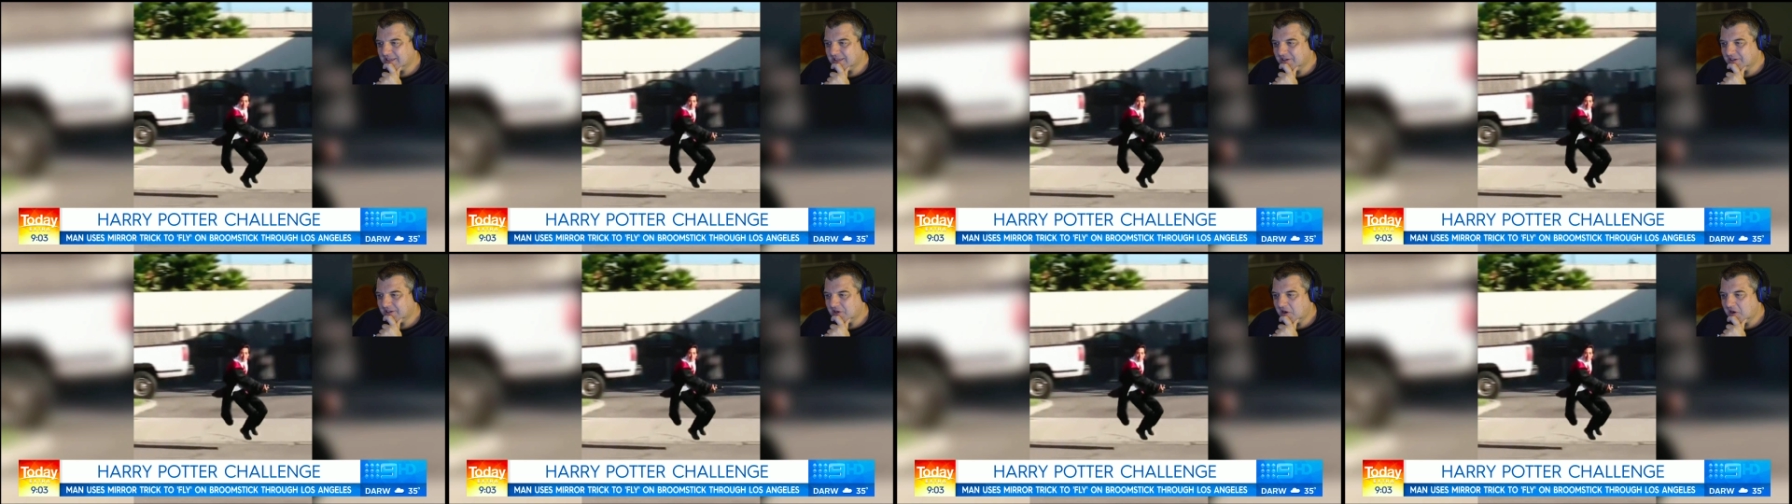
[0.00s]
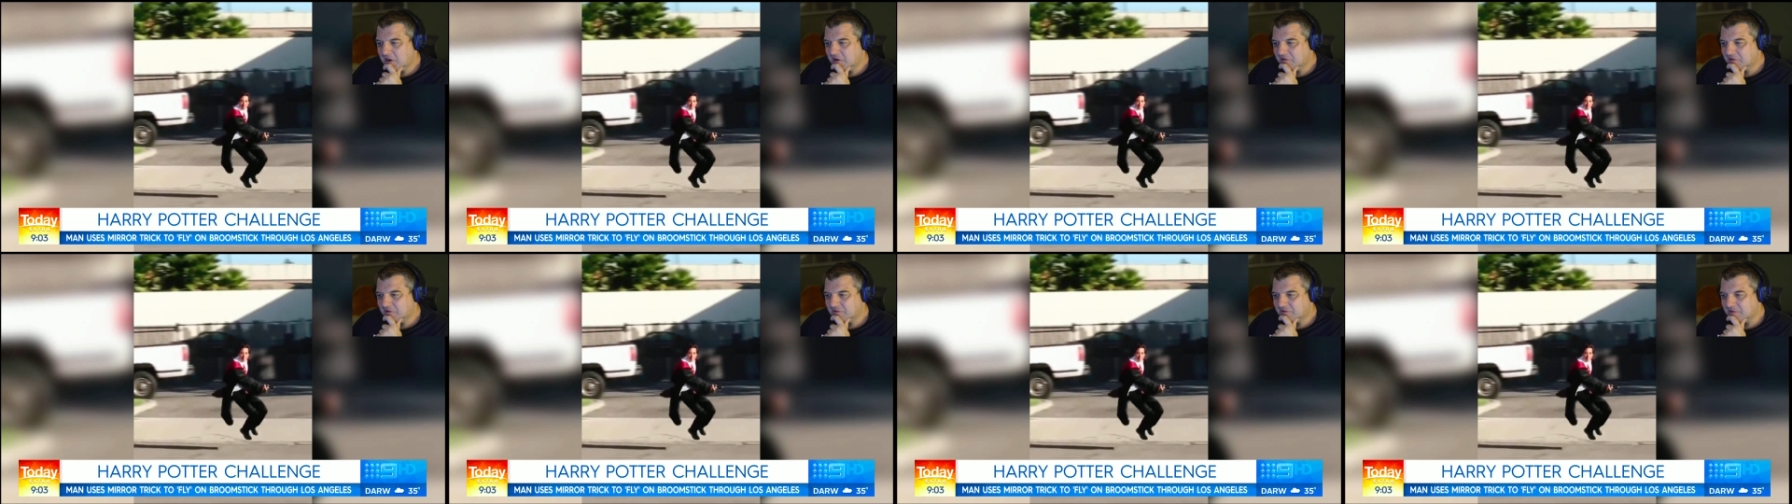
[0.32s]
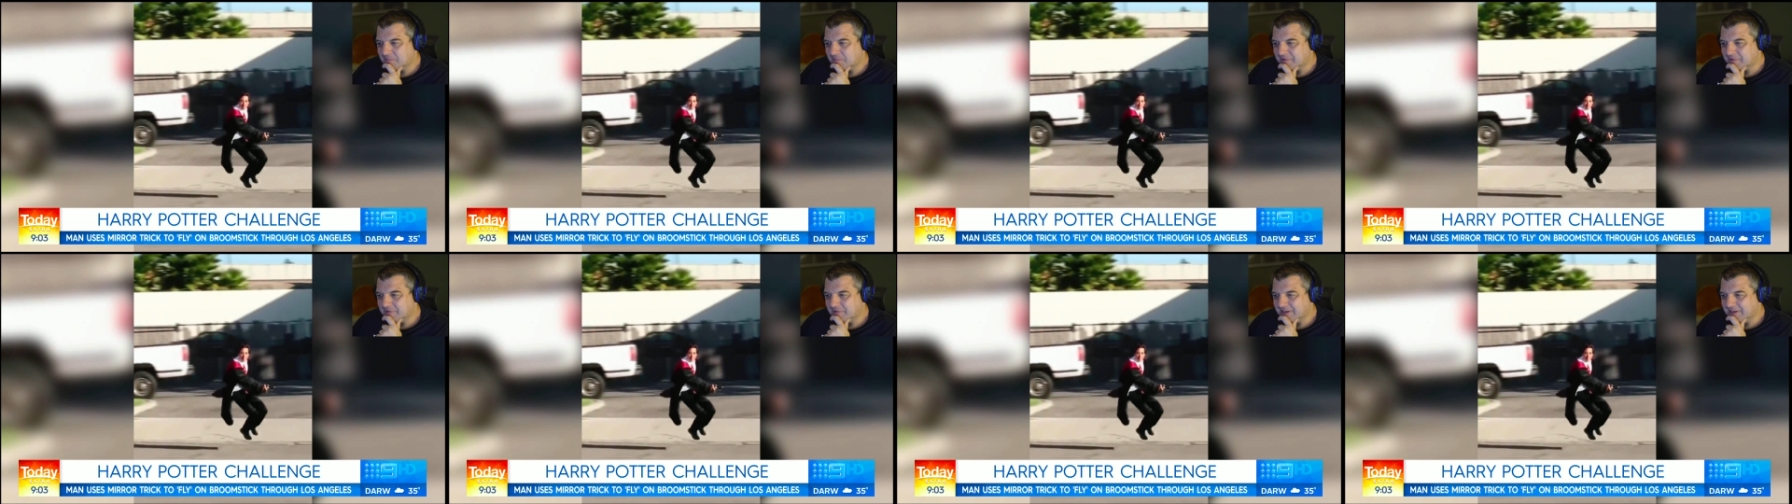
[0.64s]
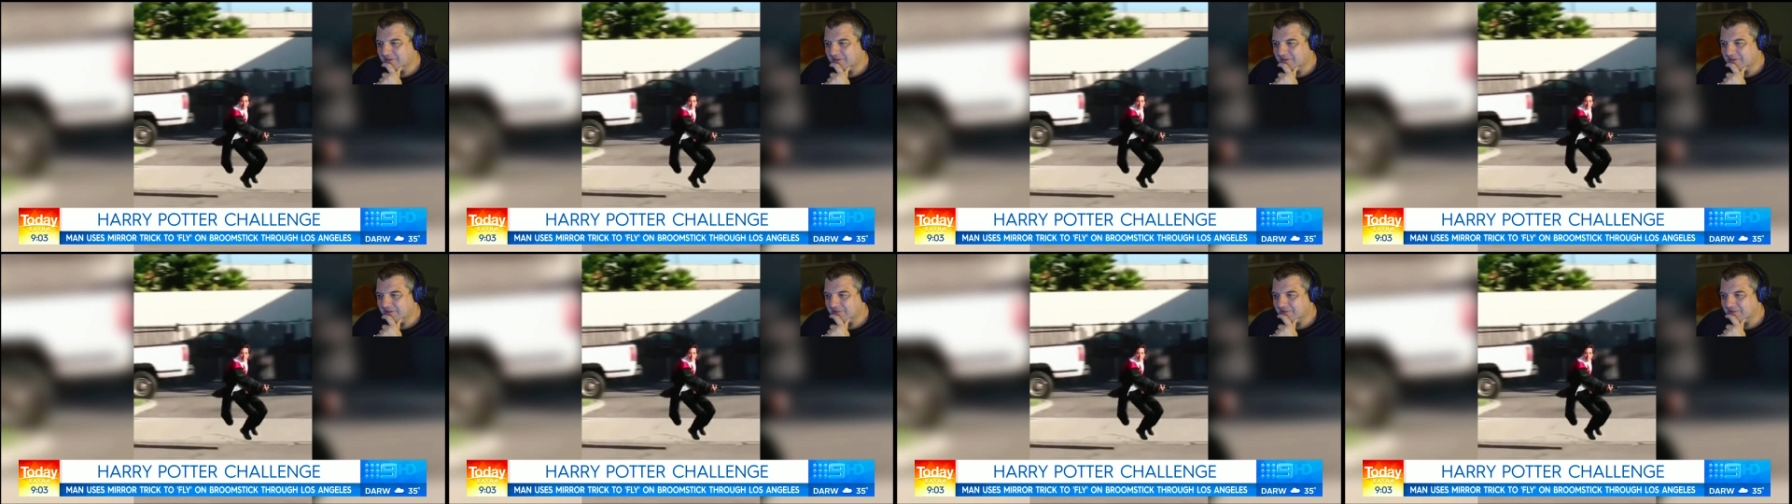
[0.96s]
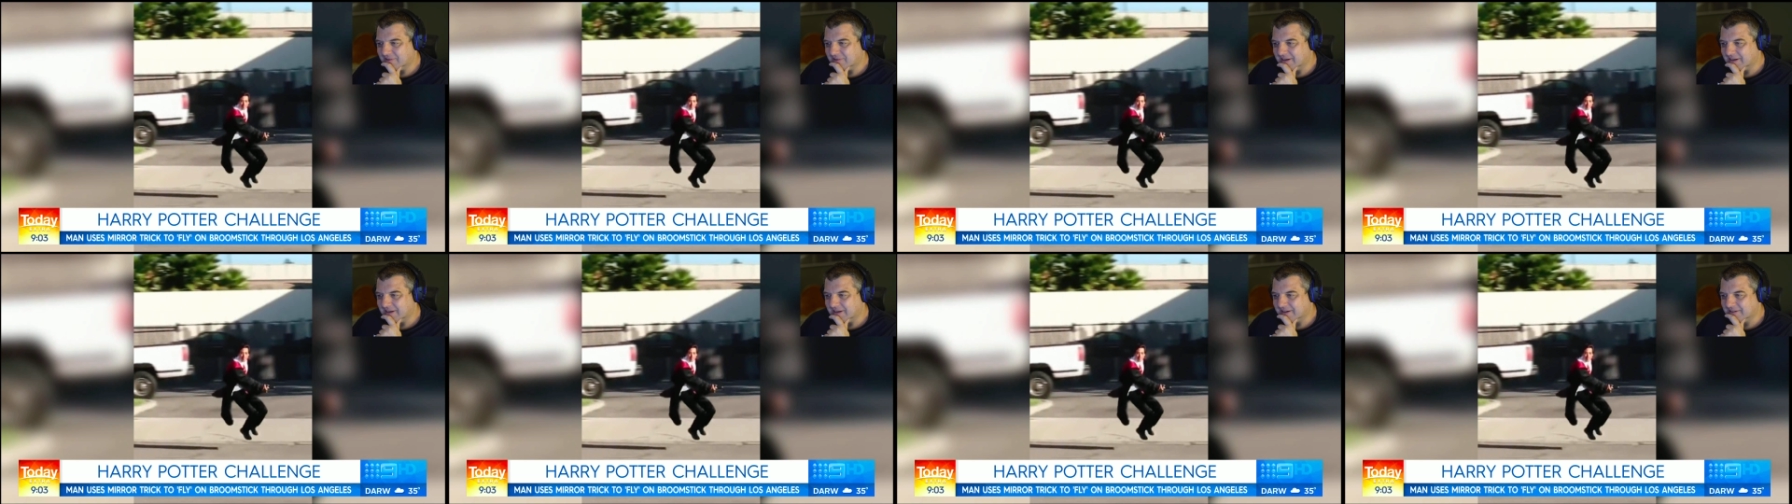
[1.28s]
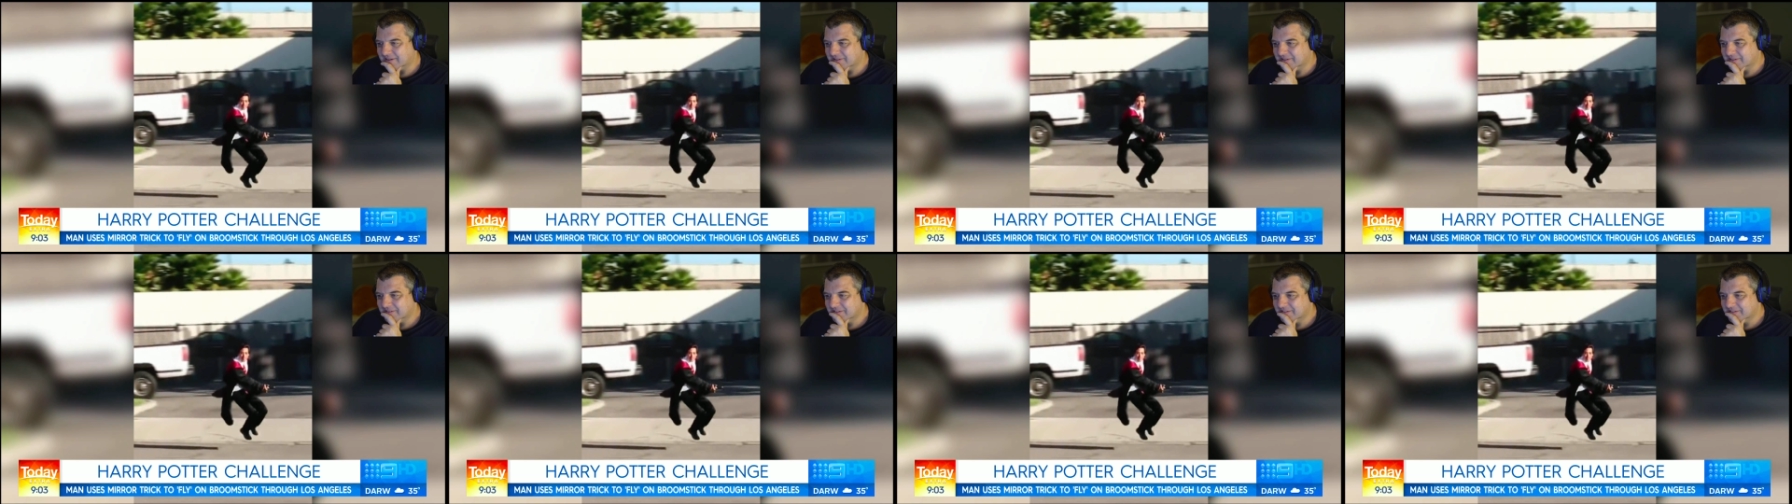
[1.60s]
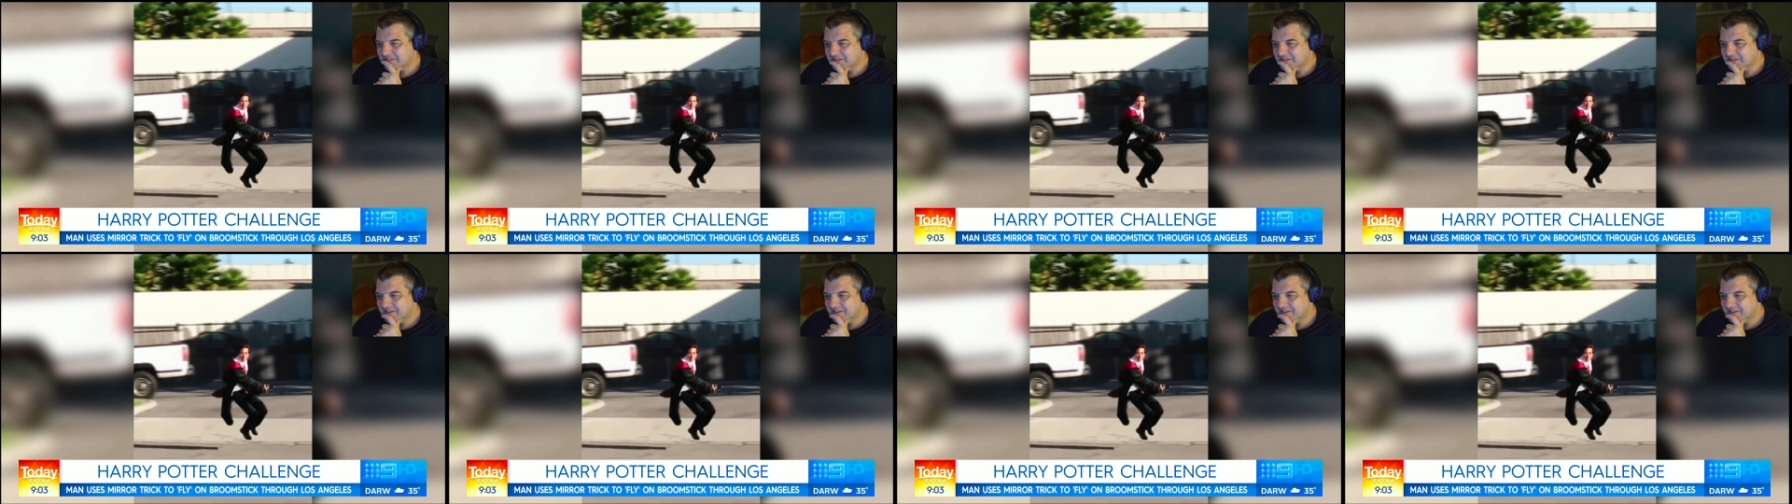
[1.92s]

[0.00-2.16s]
And you notice something here. It's like